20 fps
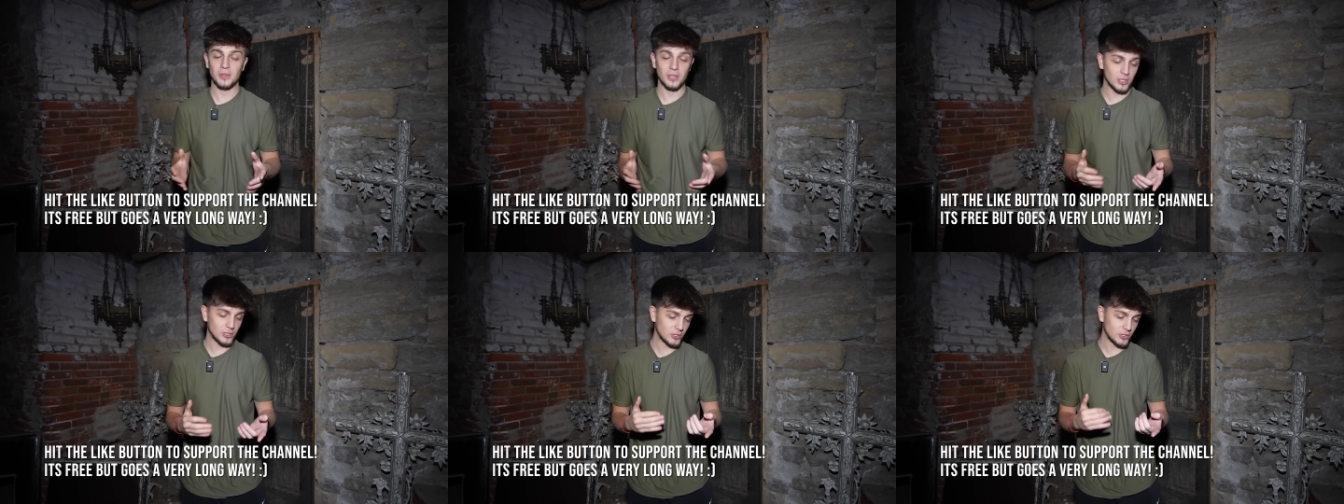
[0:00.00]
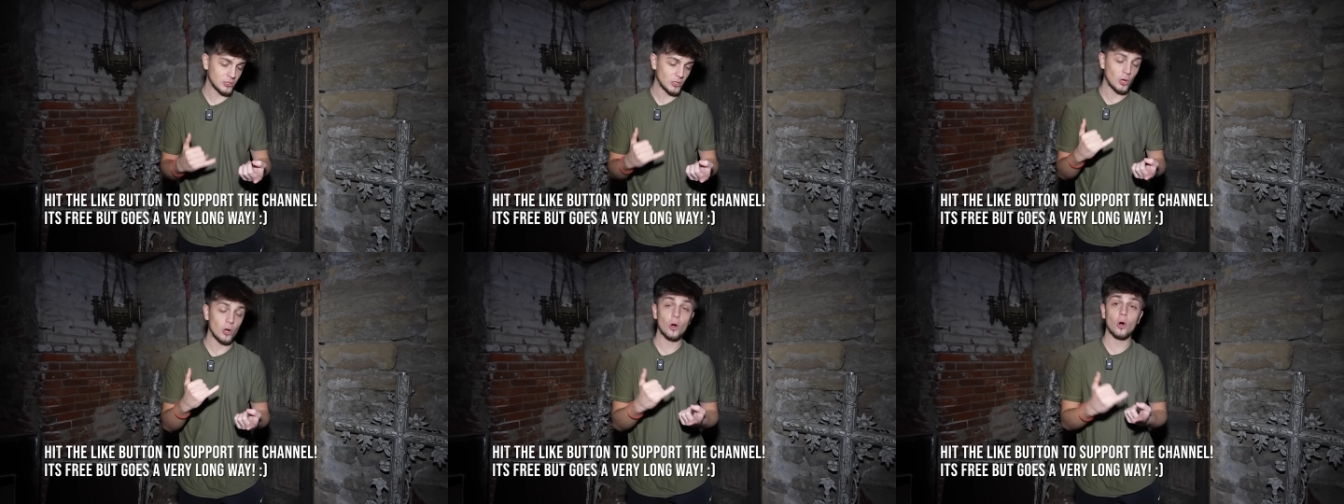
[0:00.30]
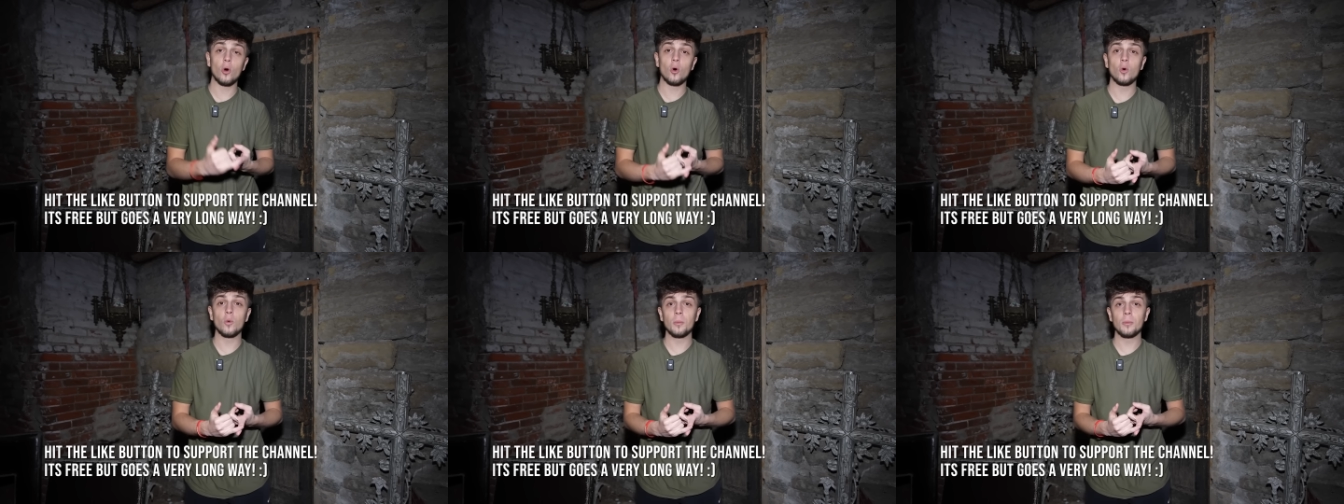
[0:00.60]
This is a
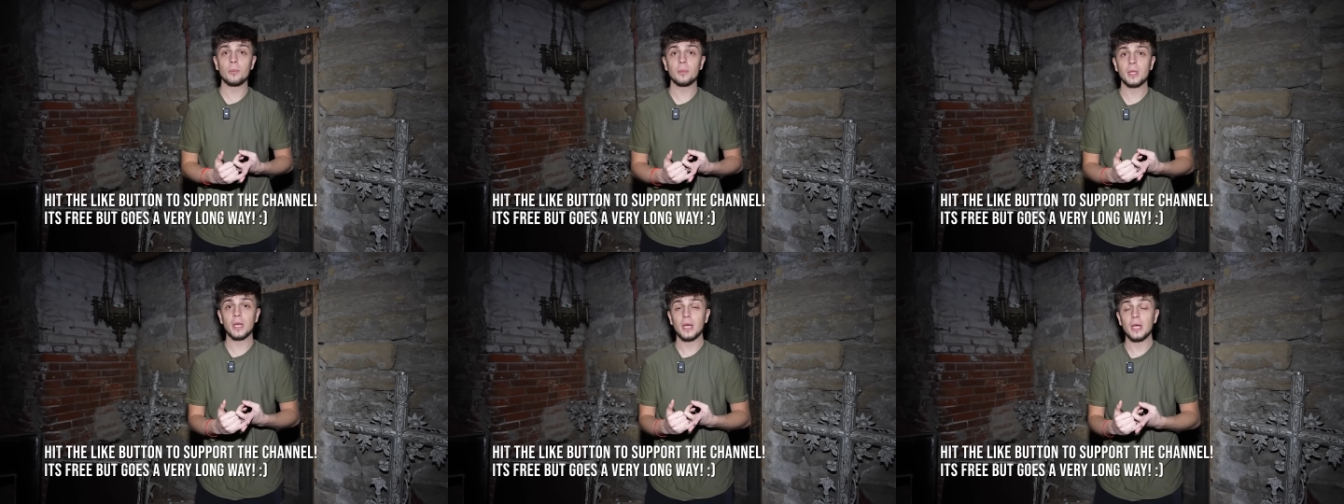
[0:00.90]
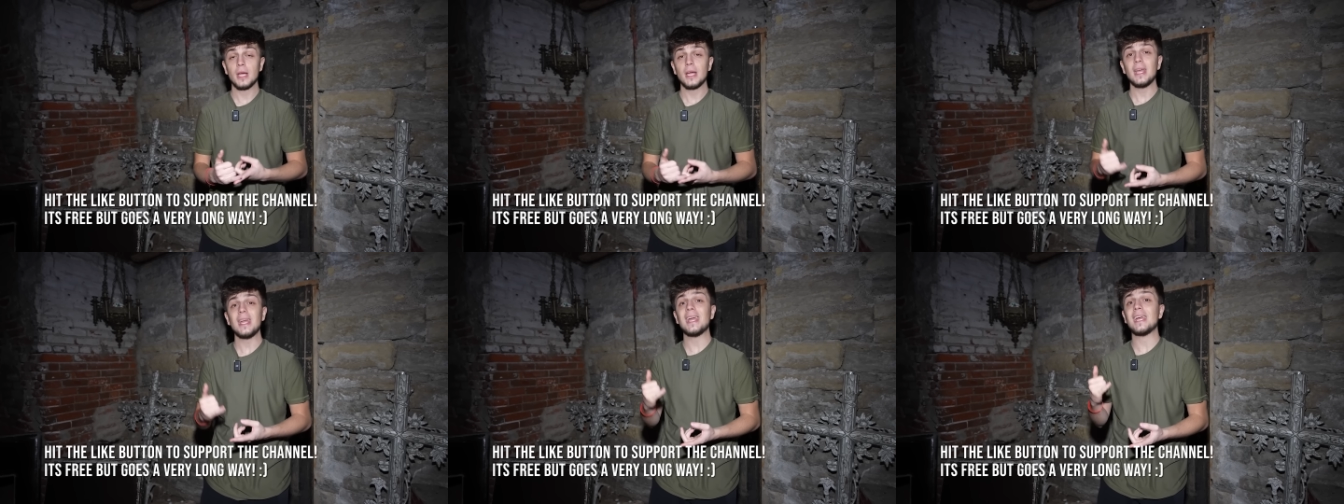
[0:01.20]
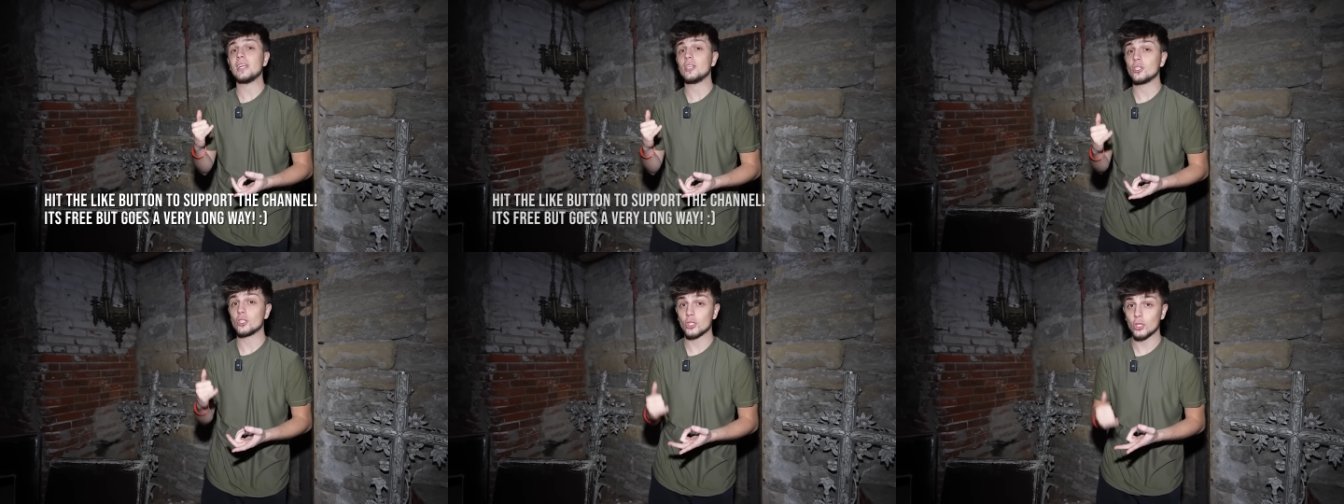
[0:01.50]
home,
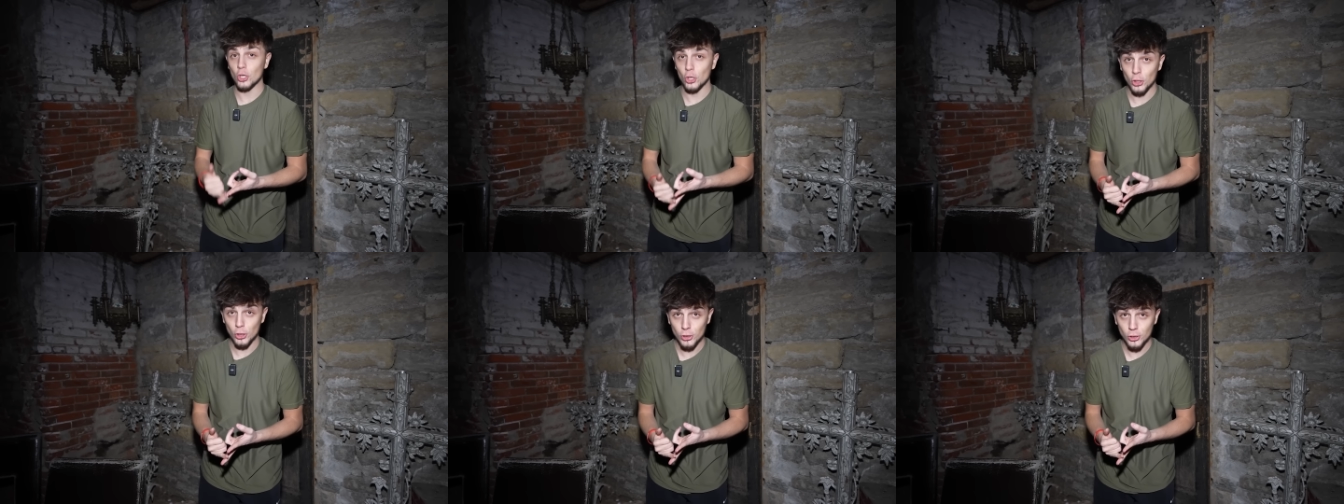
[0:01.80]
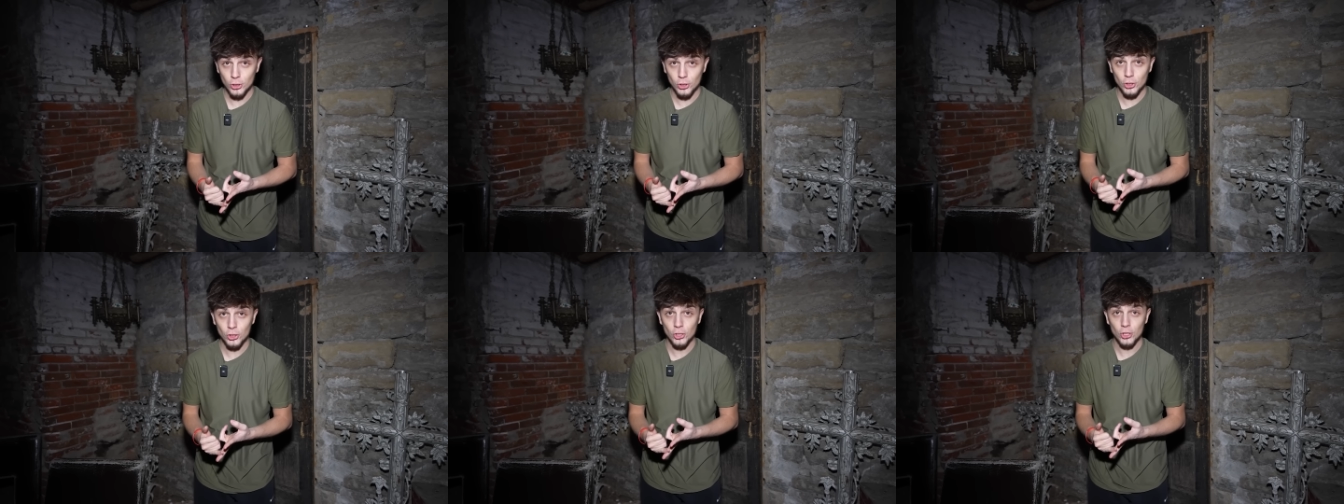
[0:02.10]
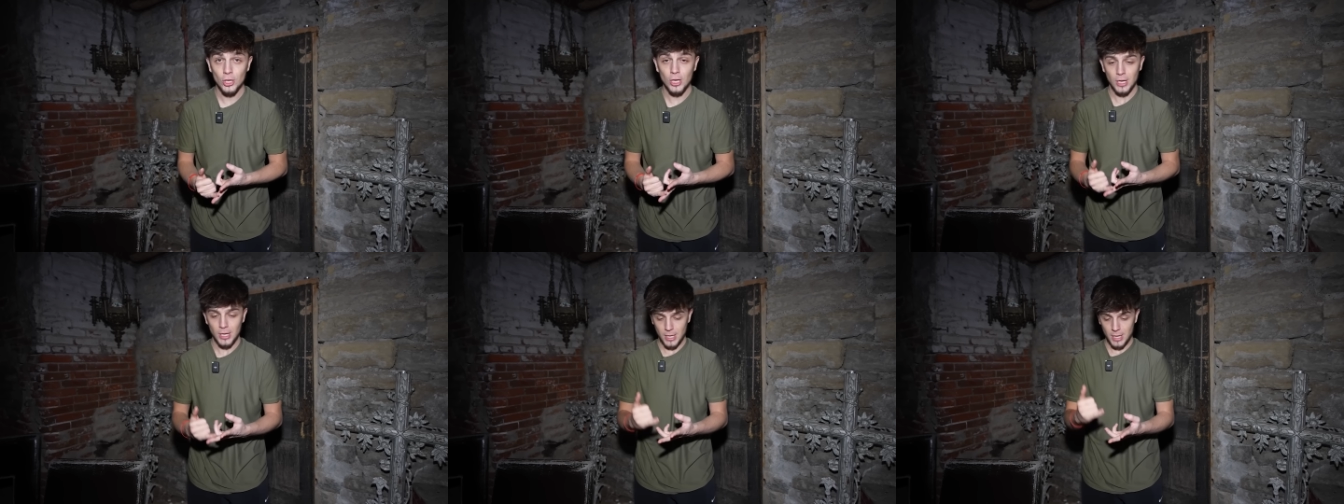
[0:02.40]
a
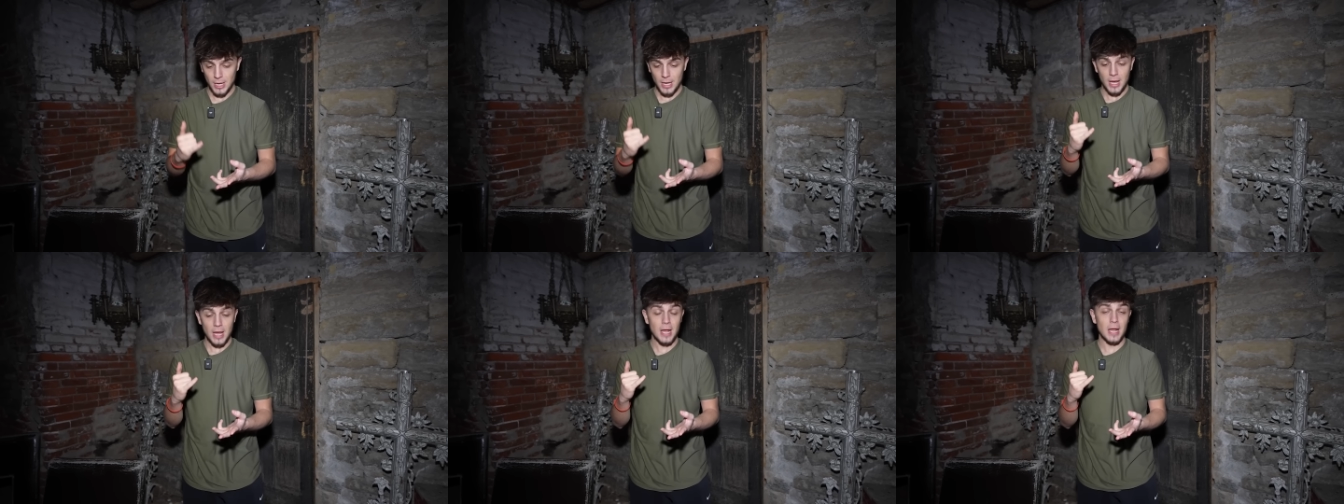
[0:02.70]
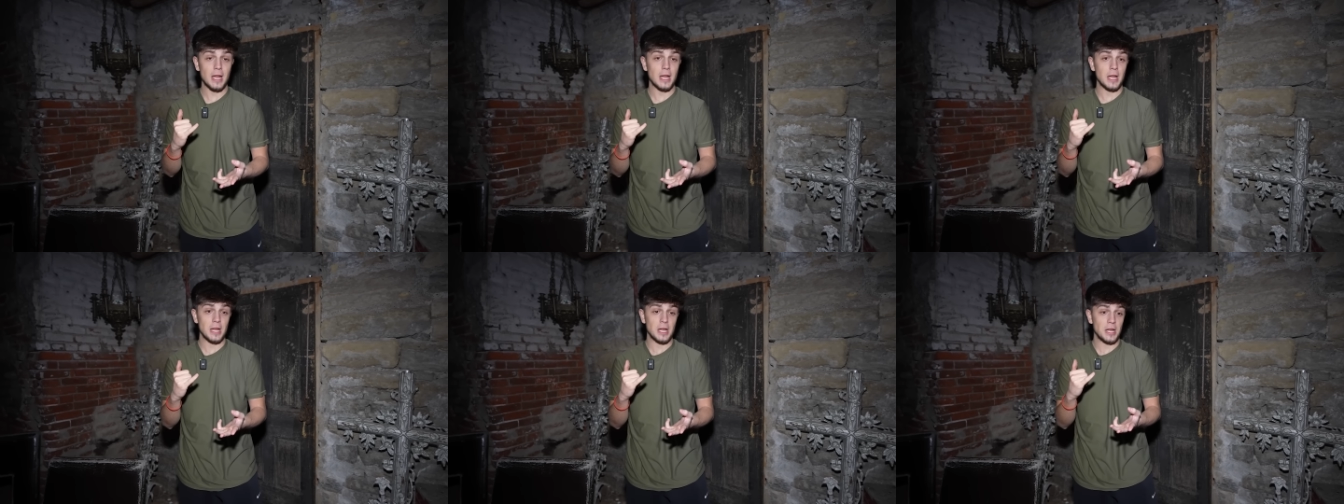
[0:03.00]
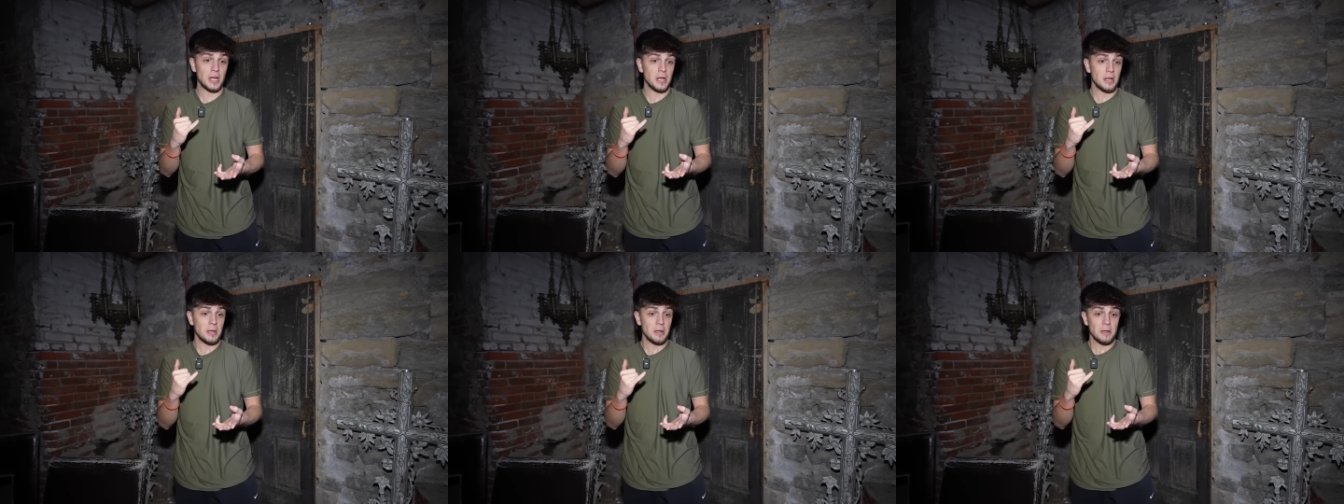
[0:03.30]
church,
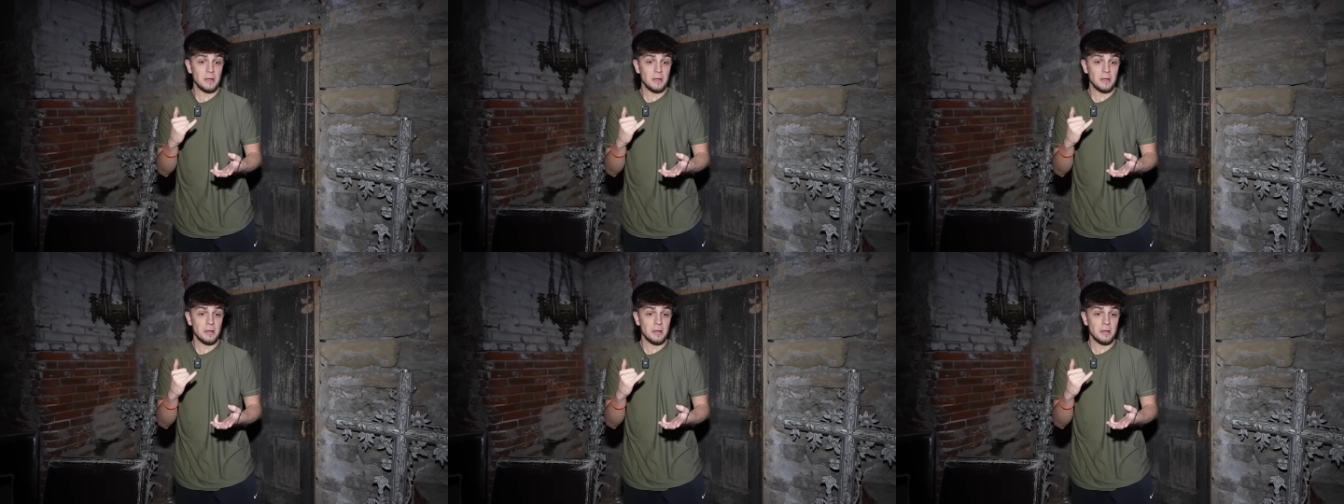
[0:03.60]
a